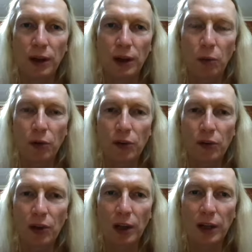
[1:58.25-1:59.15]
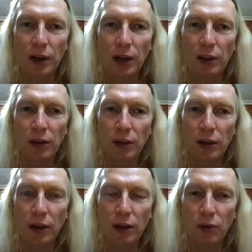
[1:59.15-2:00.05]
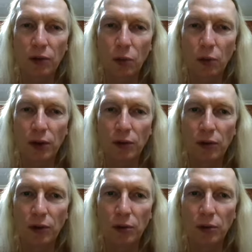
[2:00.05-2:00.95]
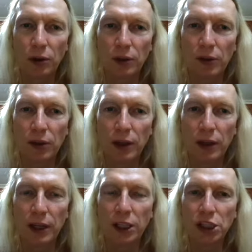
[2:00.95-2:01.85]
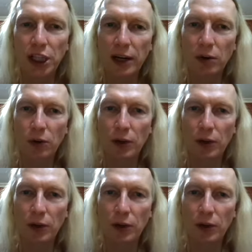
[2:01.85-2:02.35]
It wasn't like I kind of thought it through. It channeled